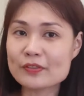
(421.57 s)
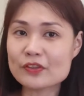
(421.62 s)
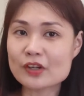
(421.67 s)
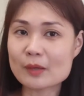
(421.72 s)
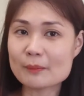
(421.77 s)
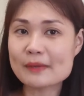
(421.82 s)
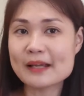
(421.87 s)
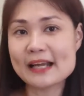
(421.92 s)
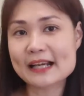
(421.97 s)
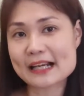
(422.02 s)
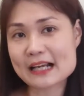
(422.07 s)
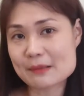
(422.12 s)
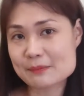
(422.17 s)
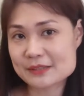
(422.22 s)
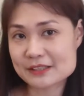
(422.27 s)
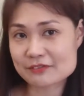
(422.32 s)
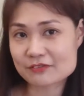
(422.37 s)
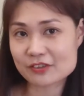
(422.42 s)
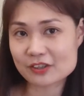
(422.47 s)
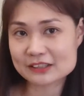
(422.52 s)
top
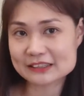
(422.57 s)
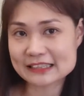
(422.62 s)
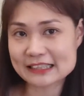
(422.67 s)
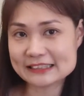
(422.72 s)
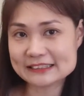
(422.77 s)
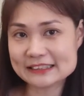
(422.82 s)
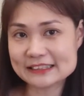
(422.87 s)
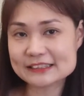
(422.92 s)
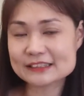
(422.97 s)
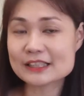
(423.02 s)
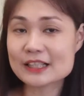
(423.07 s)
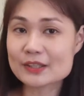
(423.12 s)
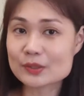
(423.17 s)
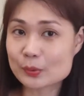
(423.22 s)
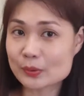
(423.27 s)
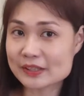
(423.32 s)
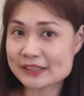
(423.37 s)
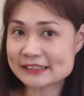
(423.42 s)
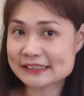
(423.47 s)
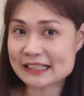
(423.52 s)
comes in 4 sizes:
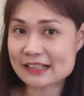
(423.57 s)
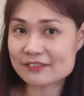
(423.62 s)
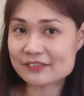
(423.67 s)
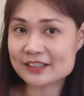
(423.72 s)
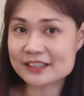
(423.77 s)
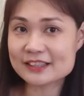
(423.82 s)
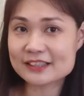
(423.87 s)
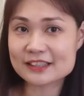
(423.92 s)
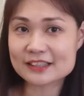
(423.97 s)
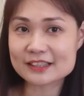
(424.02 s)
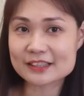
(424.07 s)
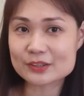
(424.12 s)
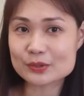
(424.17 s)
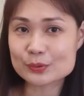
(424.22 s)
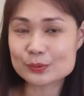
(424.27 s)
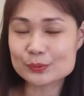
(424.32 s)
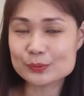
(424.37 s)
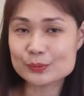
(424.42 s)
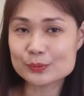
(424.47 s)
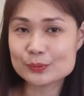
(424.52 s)
27,
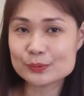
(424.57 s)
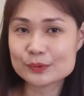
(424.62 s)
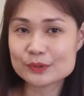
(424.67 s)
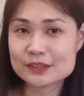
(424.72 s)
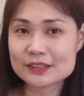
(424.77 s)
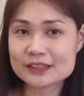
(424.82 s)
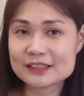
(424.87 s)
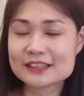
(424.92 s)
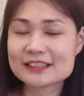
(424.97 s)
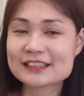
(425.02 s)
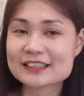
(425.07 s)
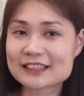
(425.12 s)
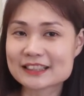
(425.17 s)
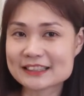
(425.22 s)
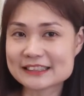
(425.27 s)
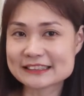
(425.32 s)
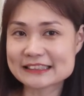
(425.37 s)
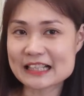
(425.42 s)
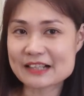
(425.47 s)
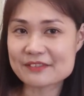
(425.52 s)
32,
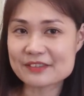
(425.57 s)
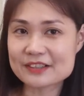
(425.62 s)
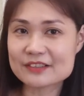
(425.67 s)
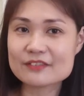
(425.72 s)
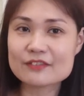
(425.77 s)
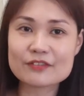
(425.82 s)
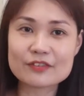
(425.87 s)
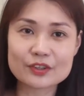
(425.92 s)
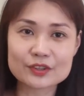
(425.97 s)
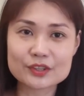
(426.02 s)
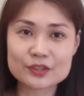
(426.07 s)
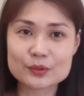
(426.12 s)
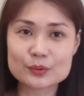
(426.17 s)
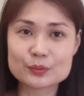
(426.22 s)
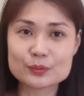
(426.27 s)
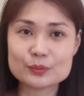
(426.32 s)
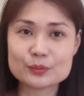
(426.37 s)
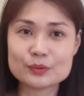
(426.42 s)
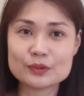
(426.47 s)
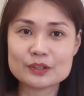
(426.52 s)
37,
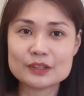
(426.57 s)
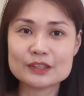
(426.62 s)
42.